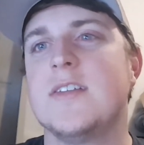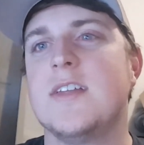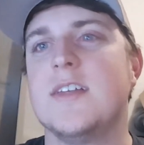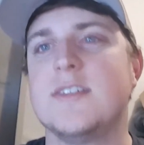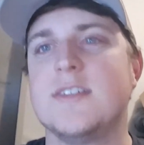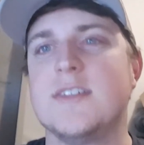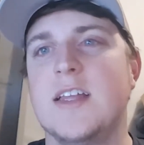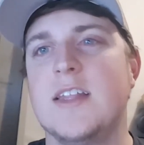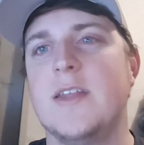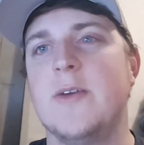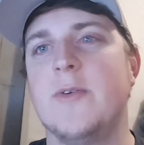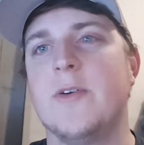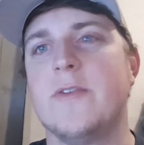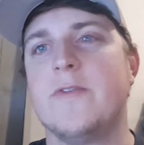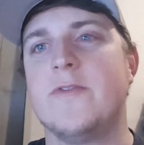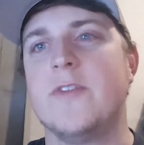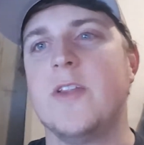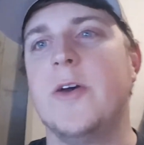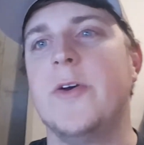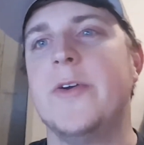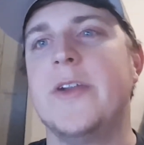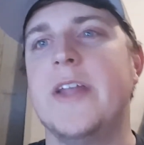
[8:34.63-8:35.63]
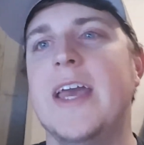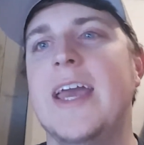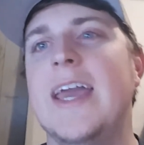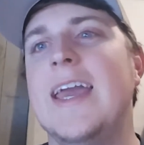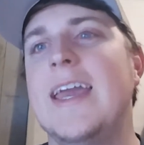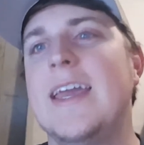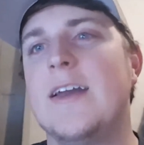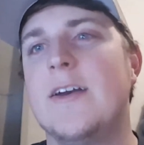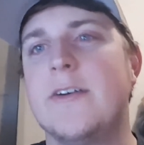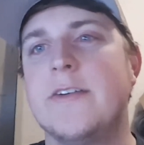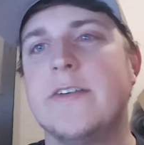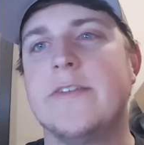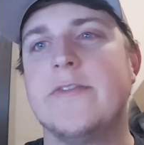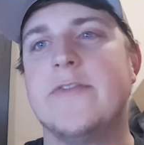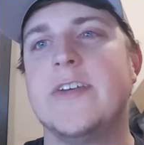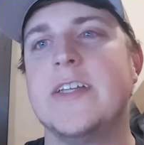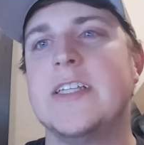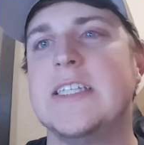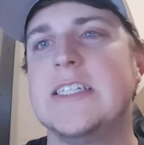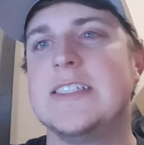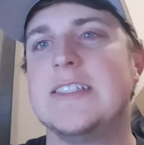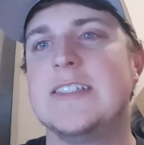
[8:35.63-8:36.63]
They said they were flowed at
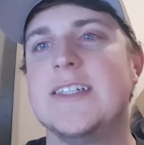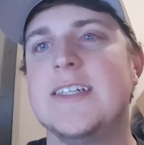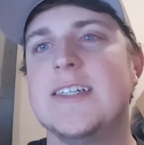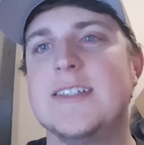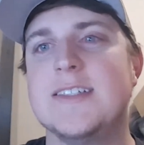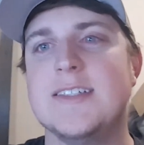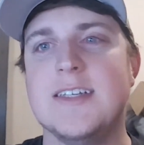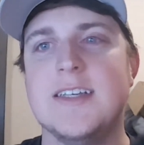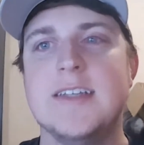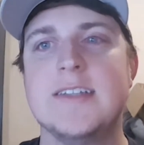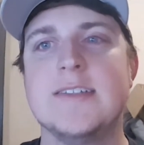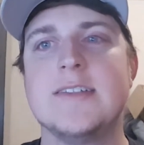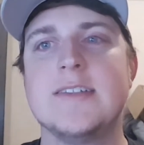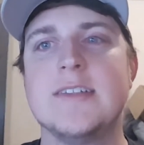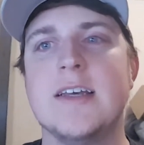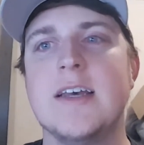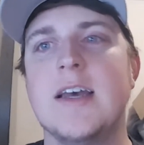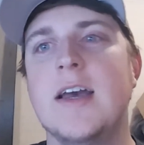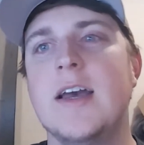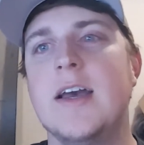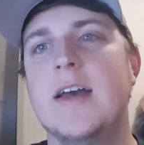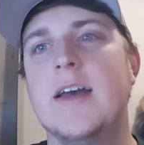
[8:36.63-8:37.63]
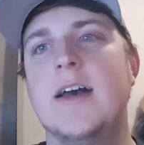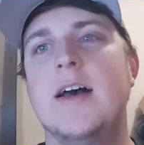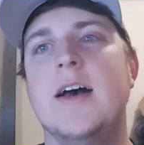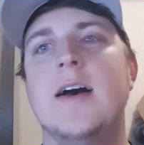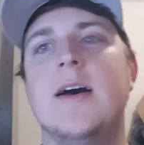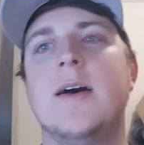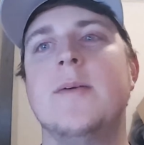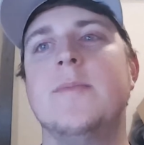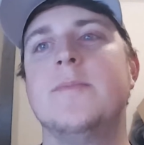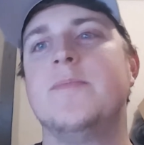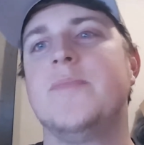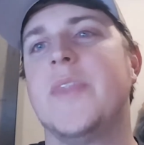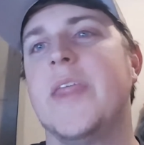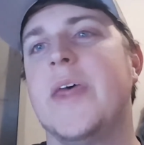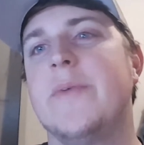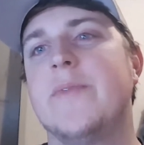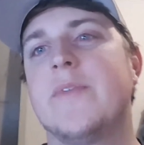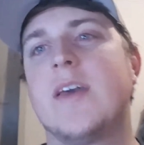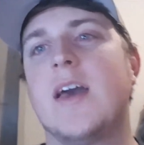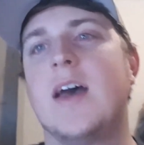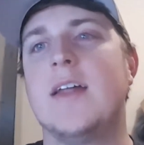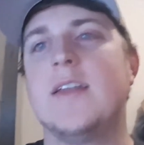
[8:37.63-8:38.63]
850 cc's. Um,
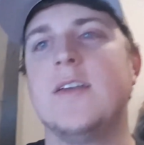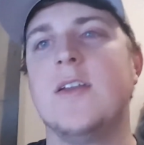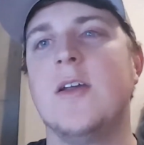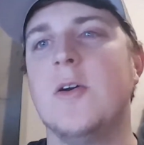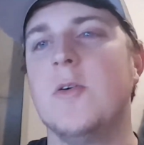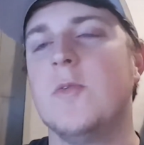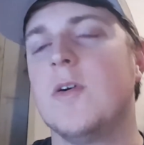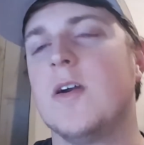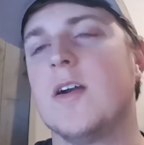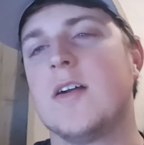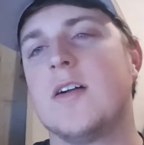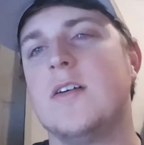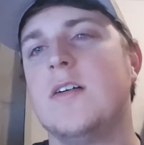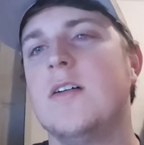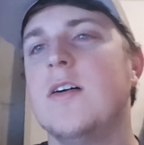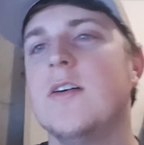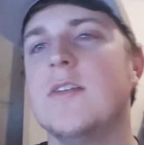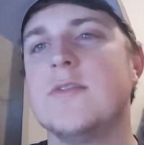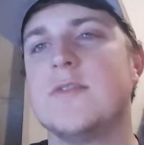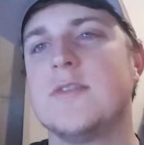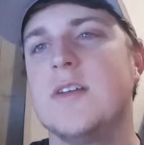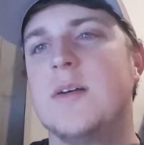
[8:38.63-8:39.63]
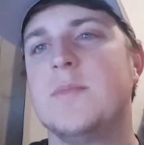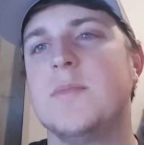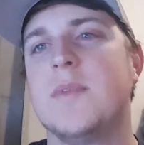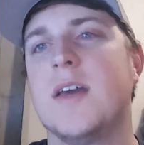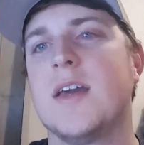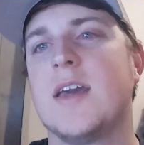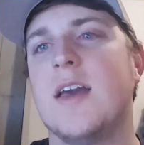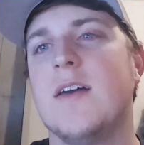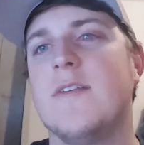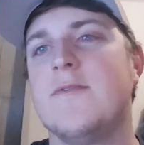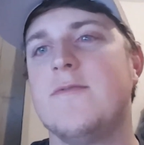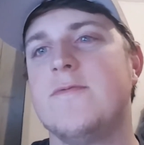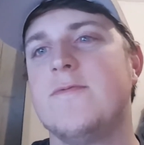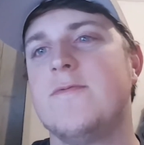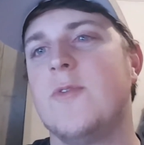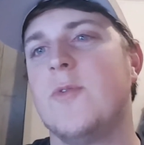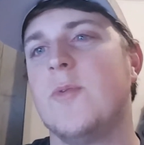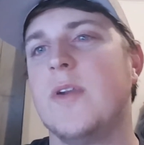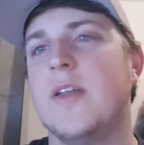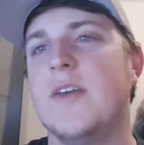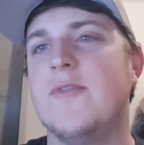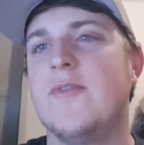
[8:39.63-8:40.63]
I've gotten nowhere close. I'm like at
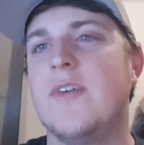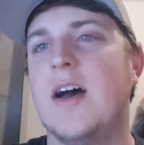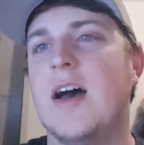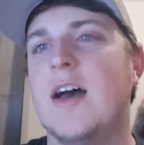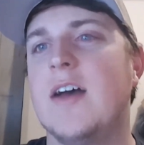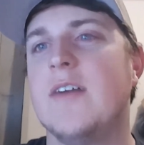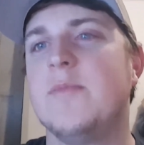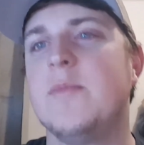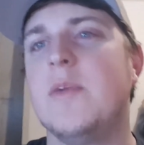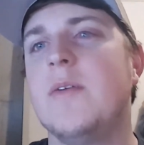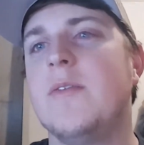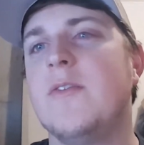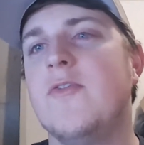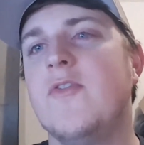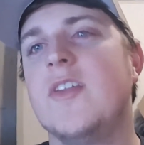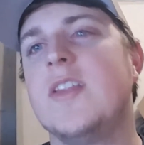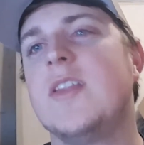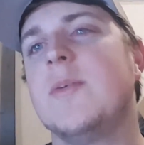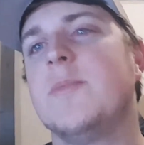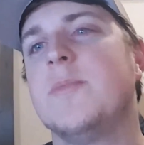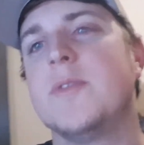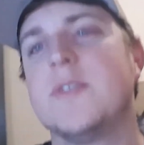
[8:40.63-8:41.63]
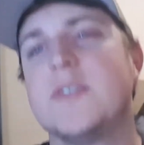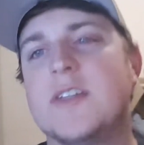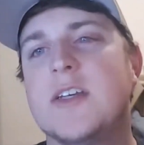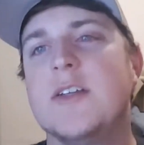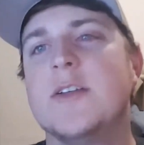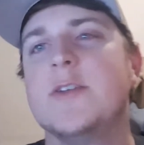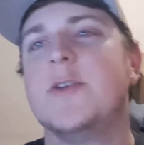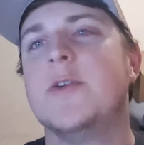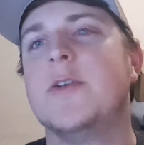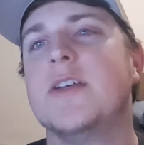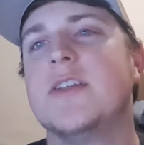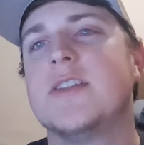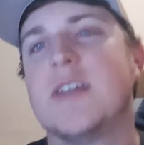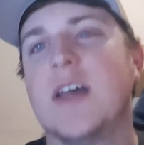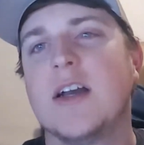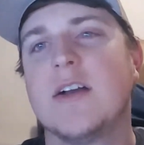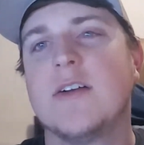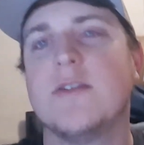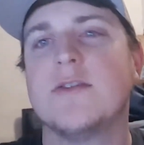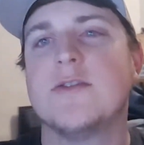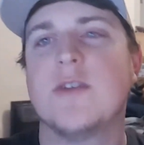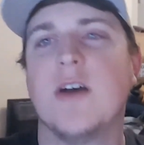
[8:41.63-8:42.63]
45, maybe 50% duty
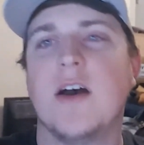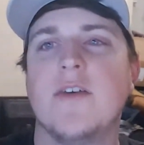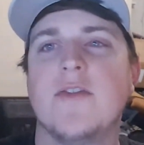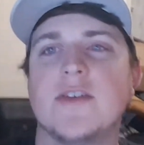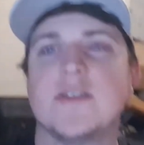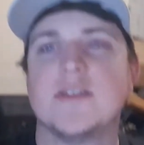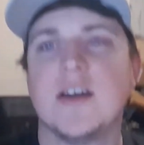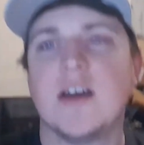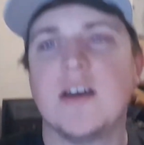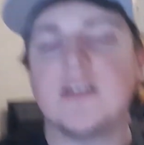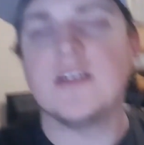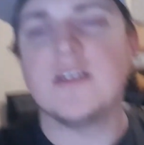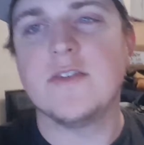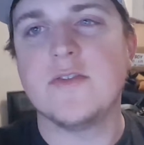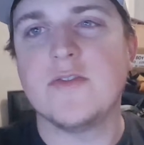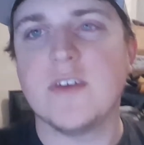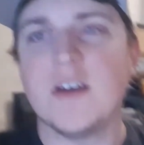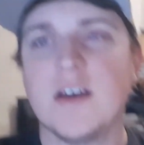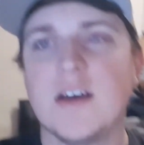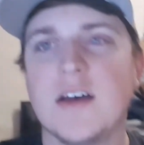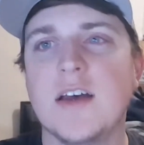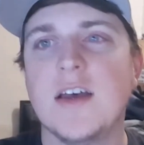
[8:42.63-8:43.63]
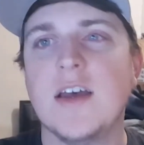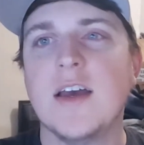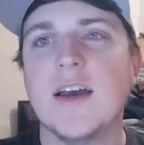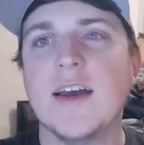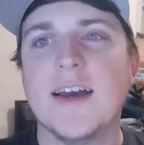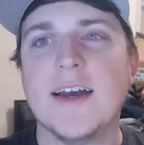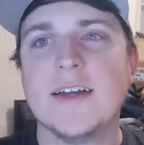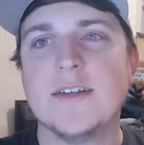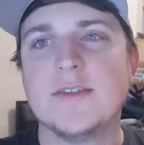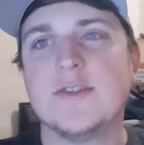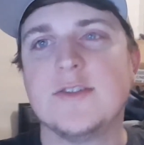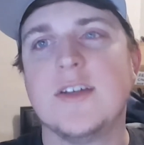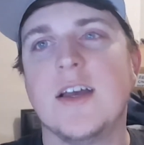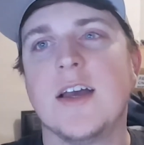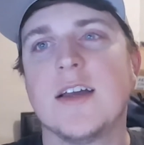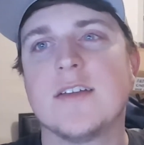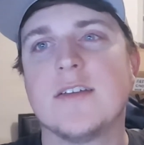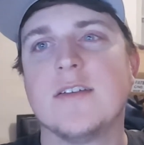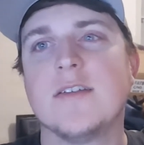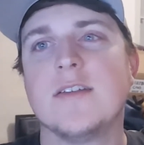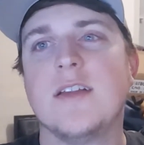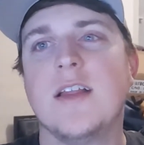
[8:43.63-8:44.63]
cycle, so I have a ton of uh,
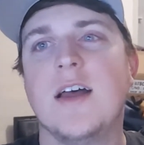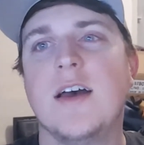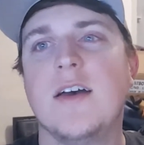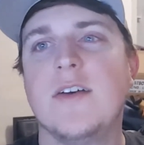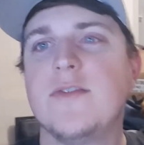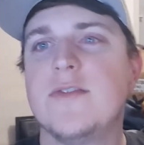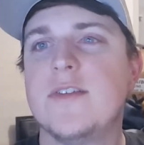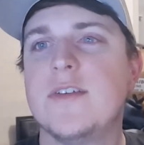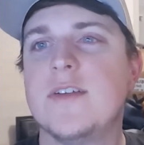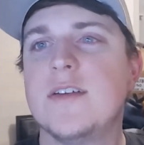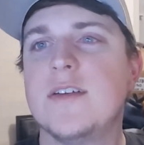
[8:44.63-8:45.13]
injector left.